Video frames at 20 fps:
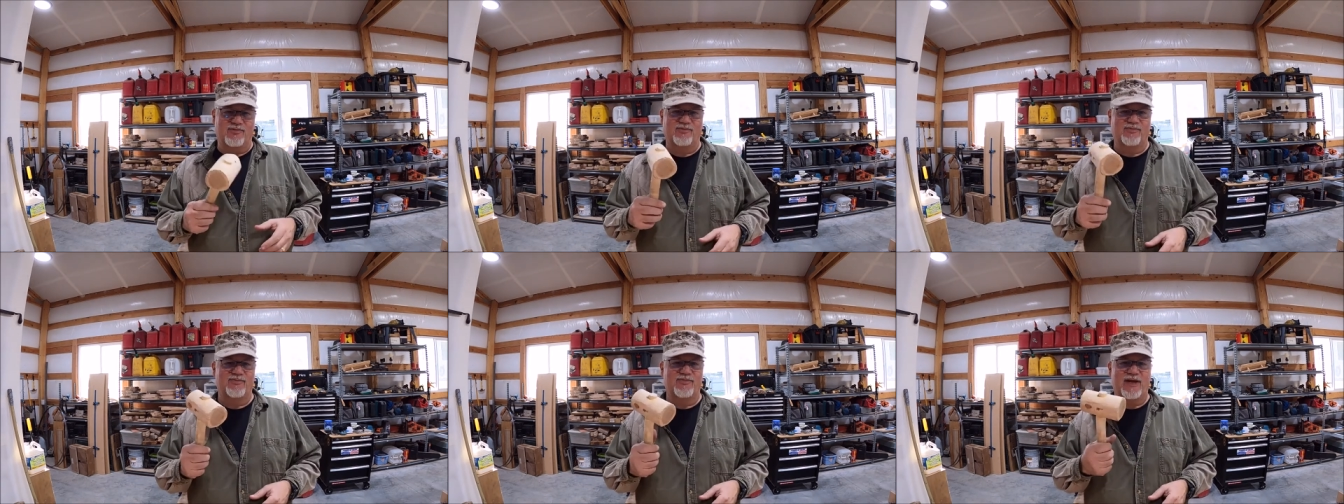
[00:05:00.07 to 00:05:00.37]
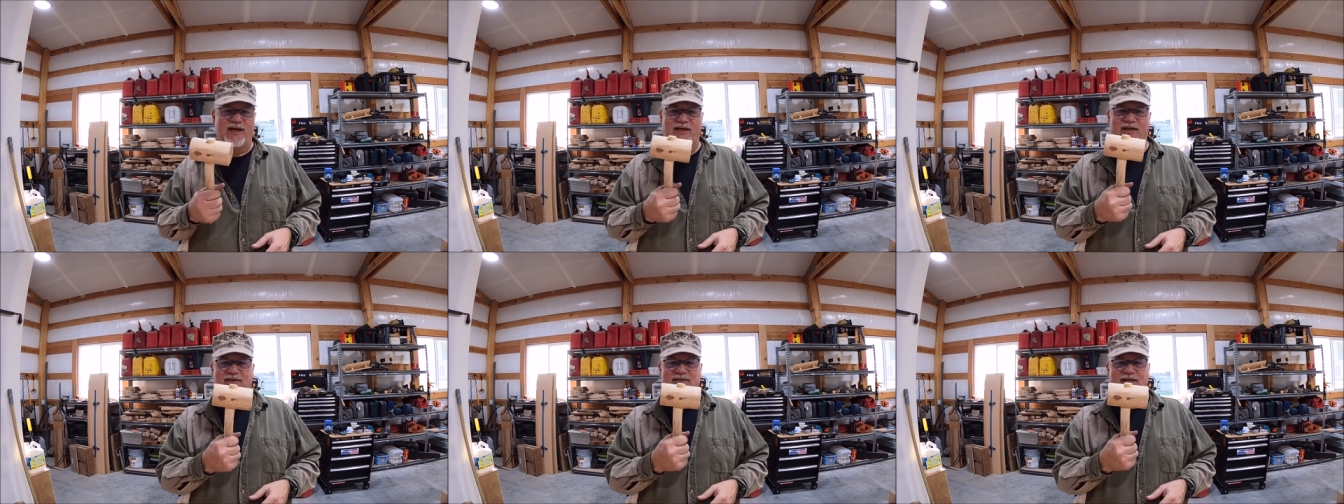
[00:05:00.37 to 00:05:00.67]

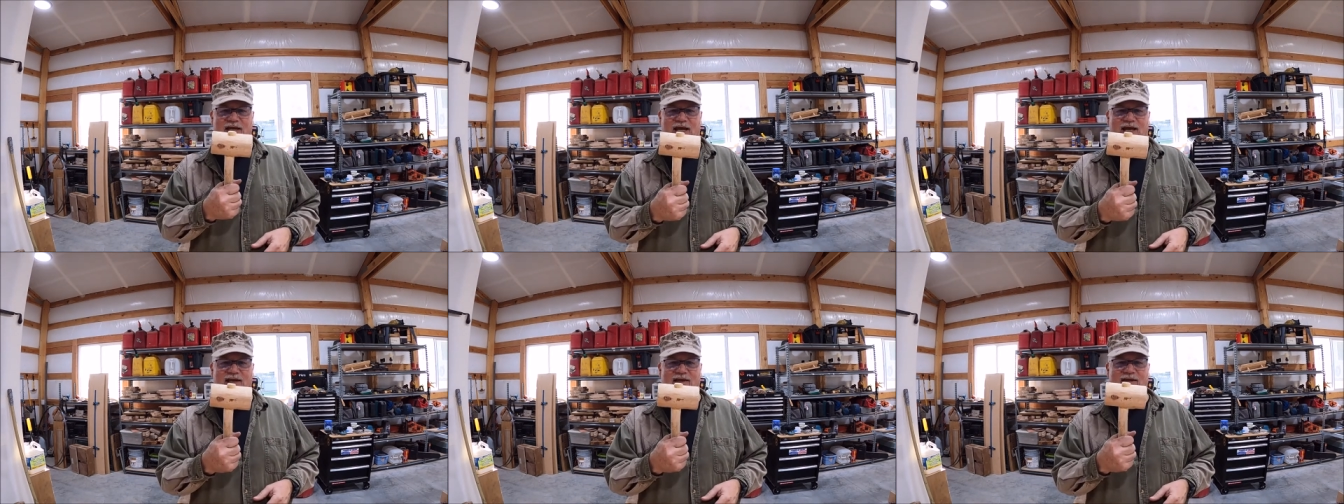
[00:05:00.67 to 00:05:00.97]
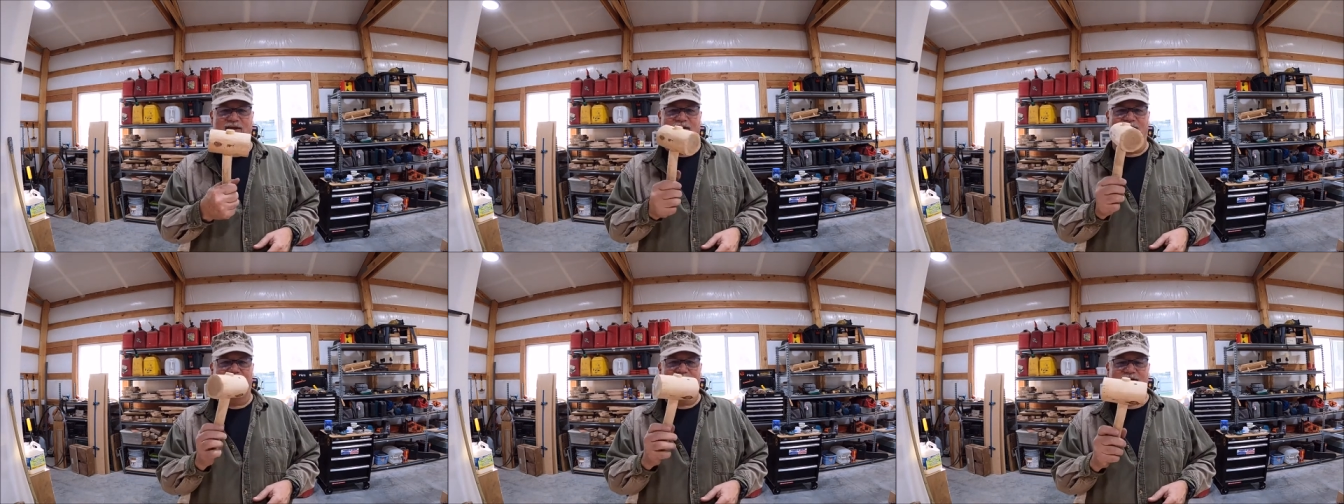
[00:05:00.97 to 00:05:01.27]
made a
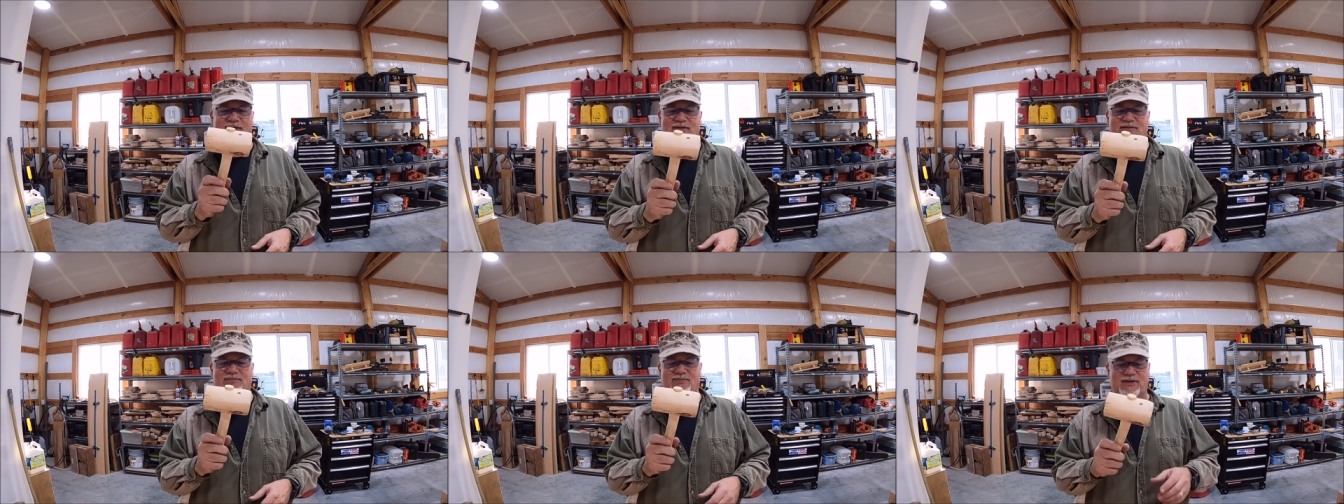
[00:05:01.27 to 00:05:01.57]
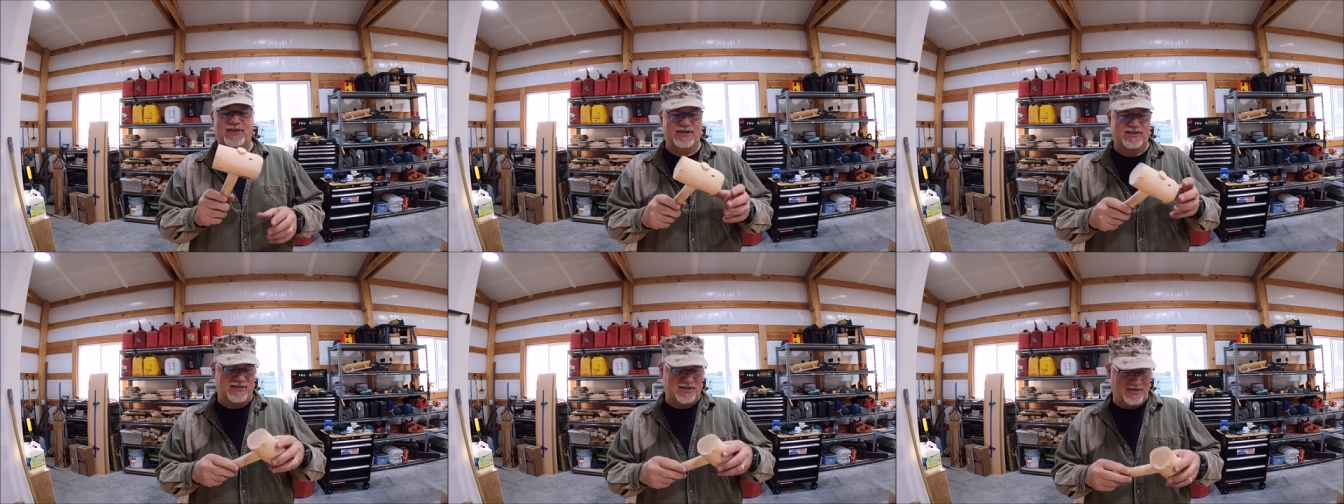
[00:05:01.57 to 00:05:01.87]
tenon on this
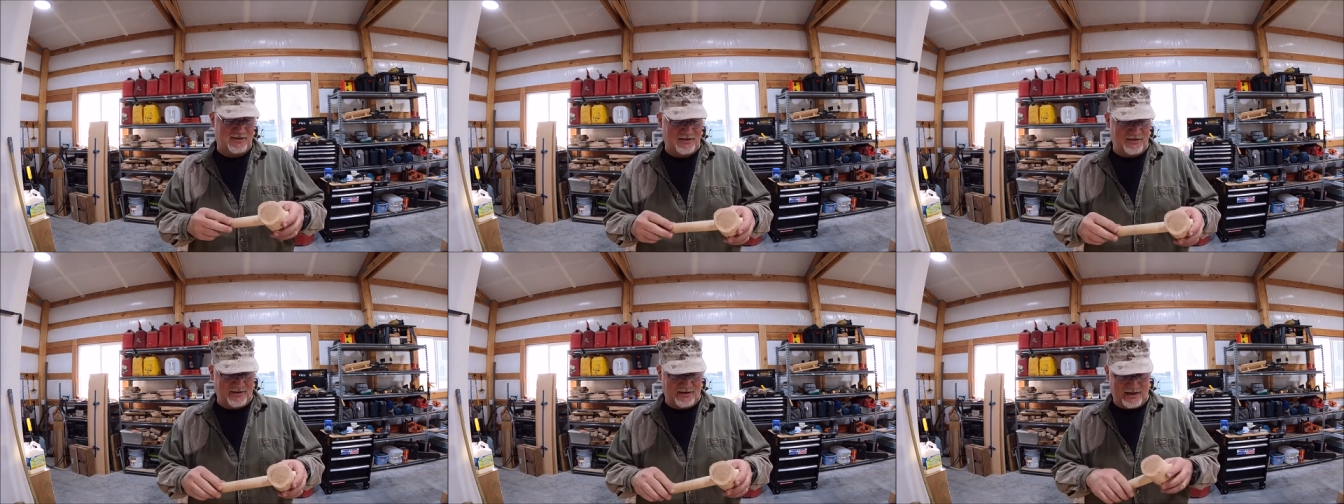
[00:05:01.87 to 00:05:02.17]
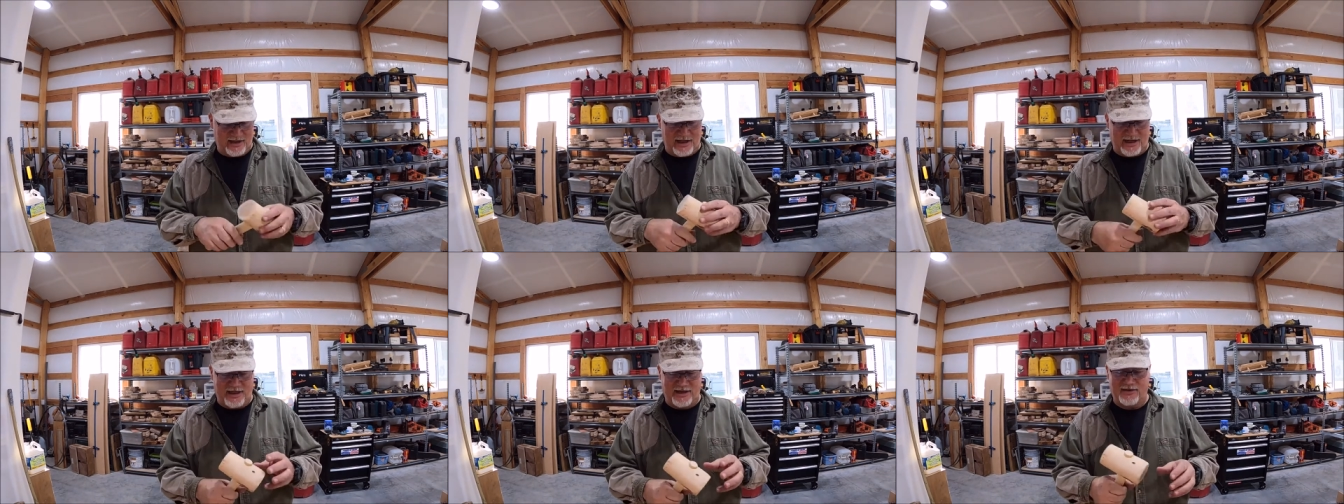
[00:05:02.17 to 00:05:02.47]
piece here on
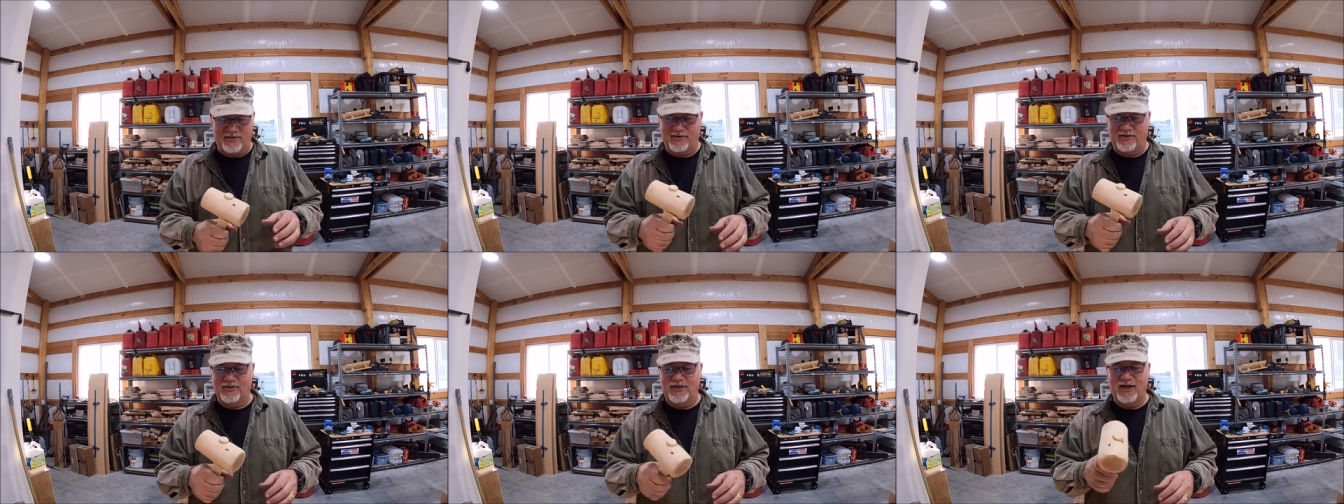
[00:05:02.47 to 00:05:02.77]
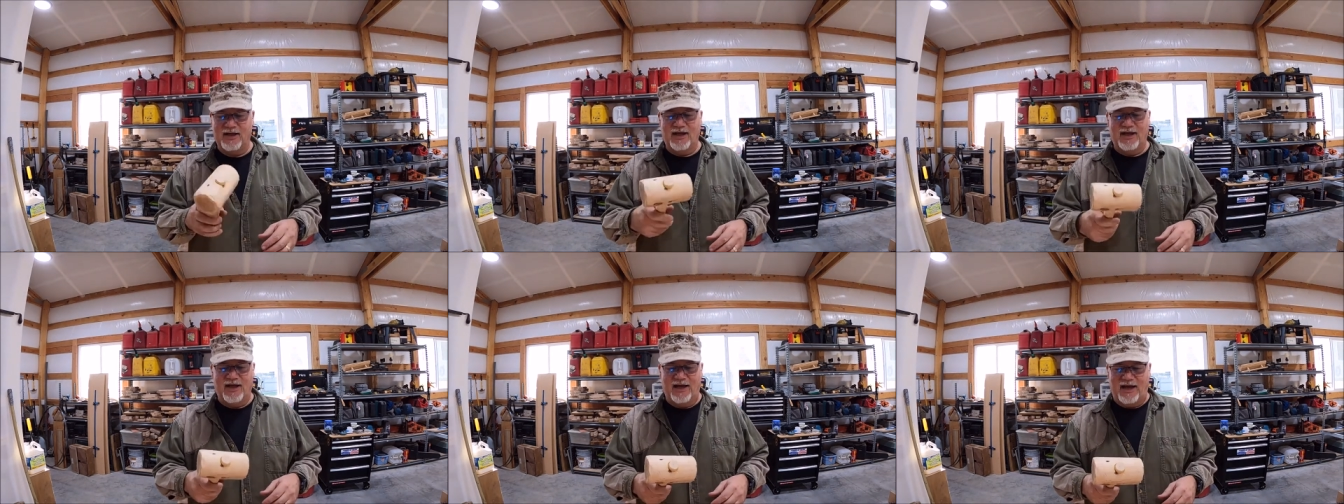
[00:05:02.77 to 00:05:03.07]
the handle.
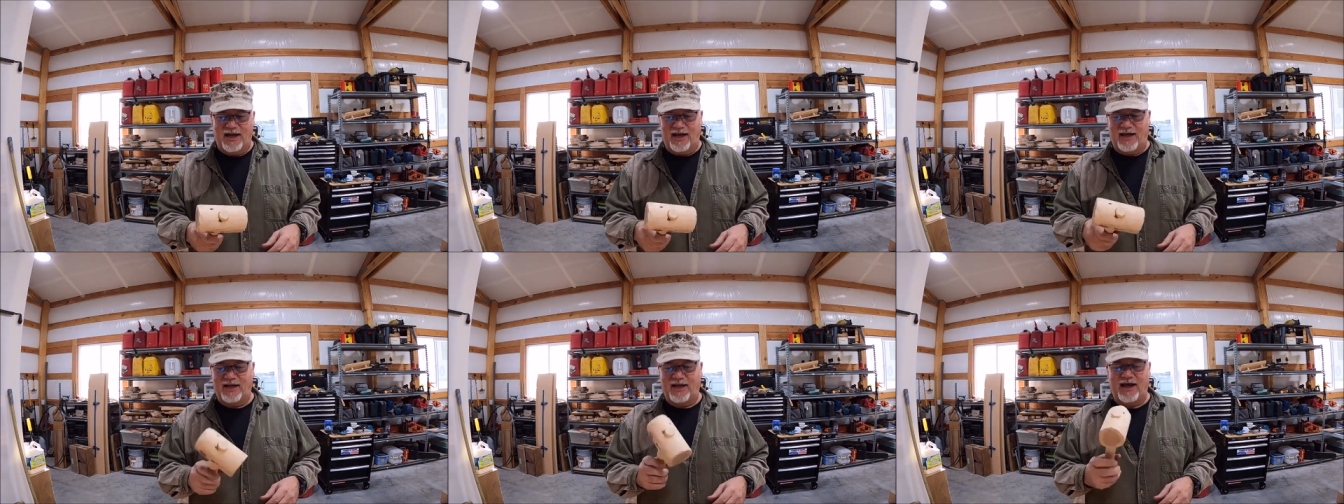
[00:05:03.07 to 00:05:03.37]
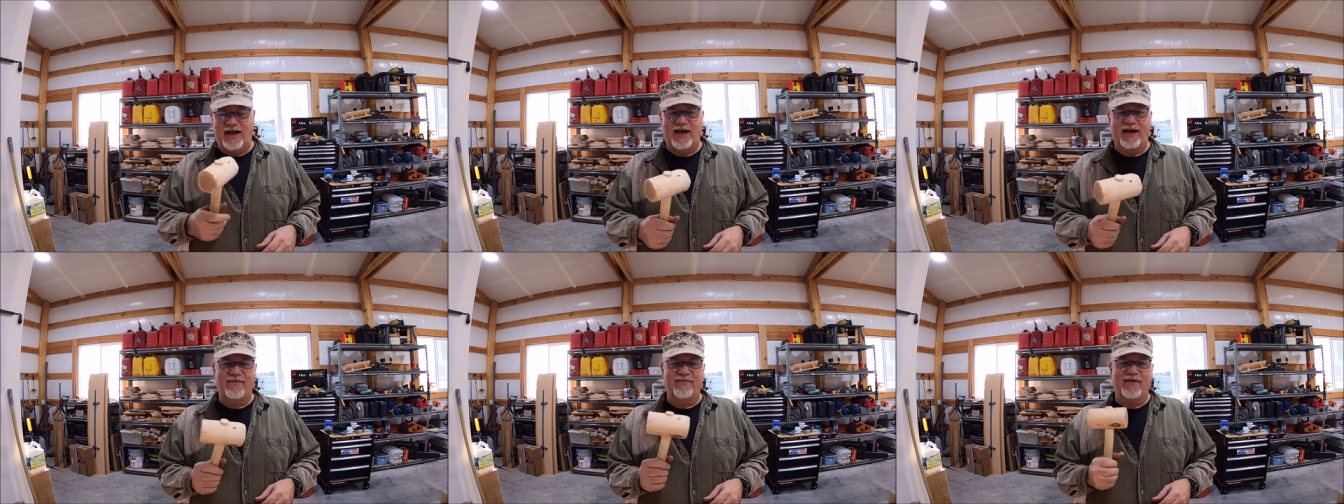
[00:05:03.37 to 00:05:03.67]
And
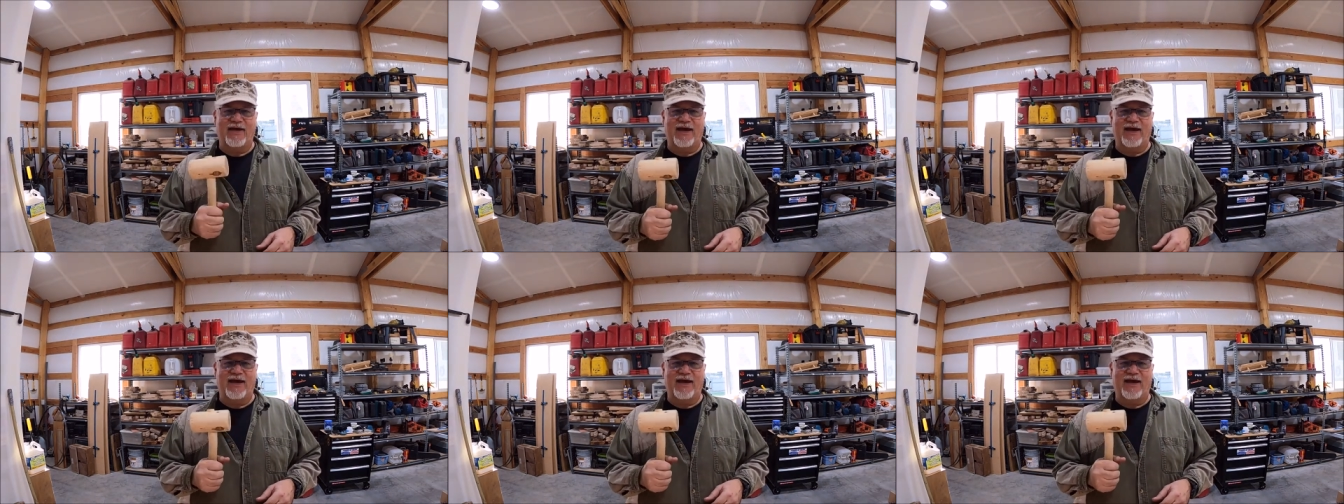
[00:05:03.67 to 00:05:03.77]
I've